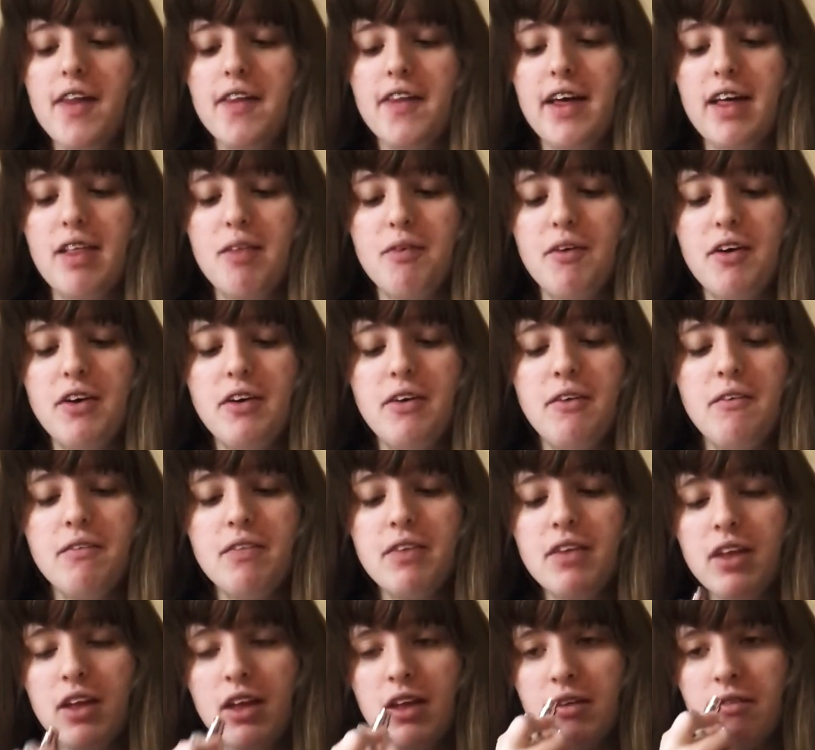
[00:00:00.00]
This one
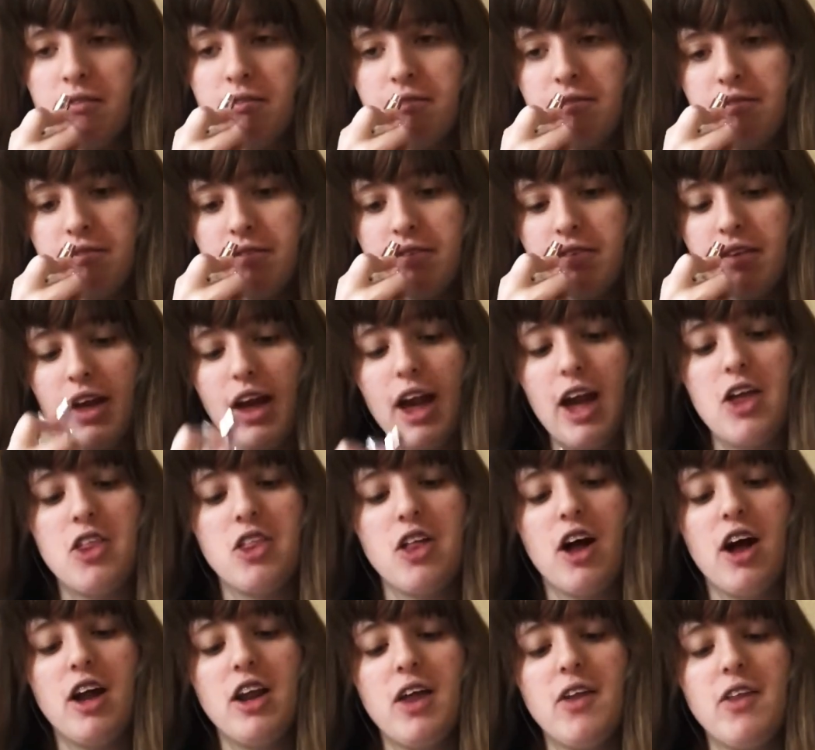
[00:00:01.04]
is,
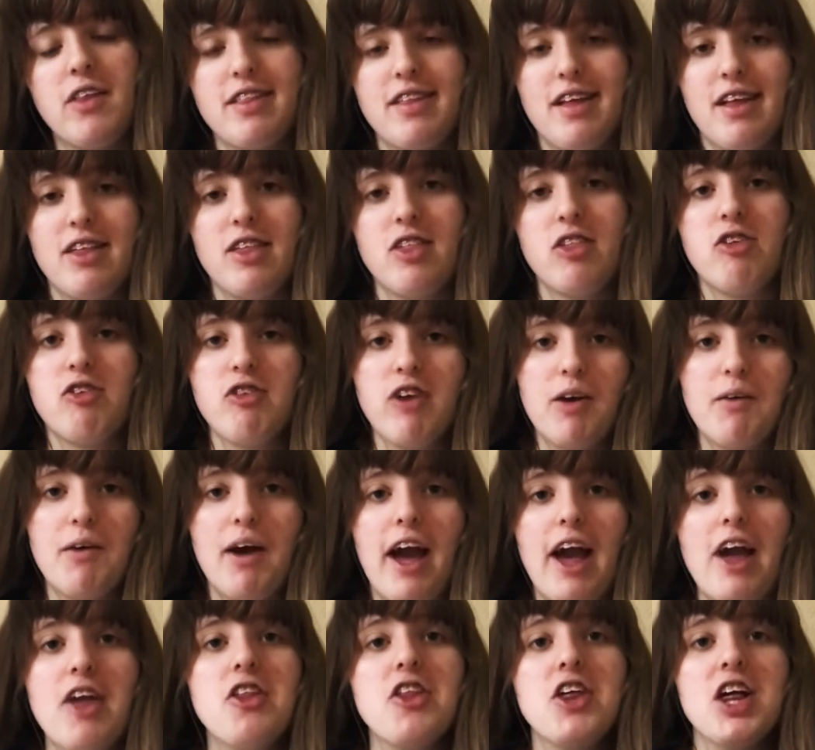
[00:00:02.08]
I know the scent straight
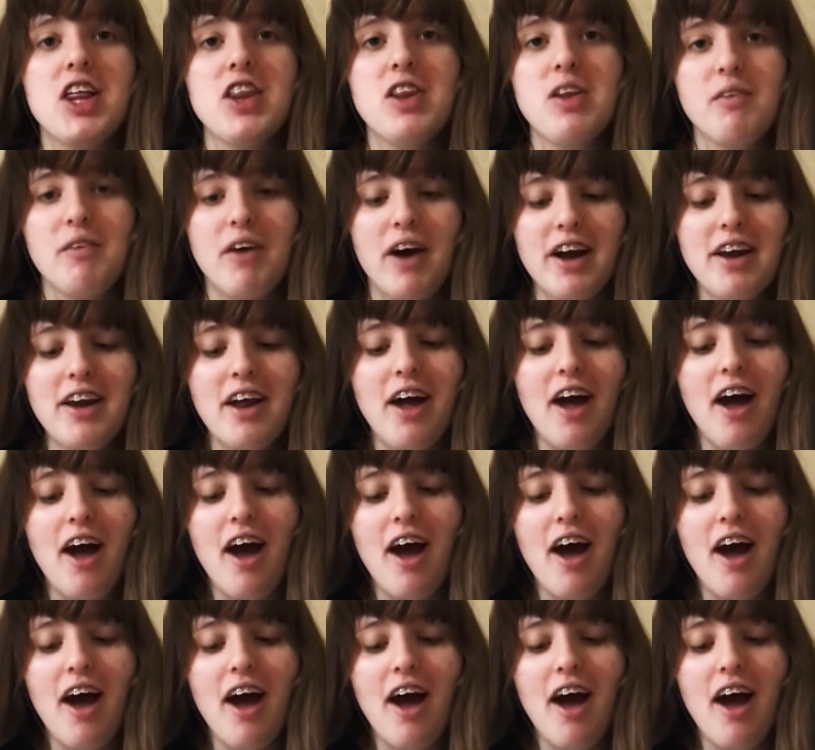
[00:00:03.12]
away, it's ginger red.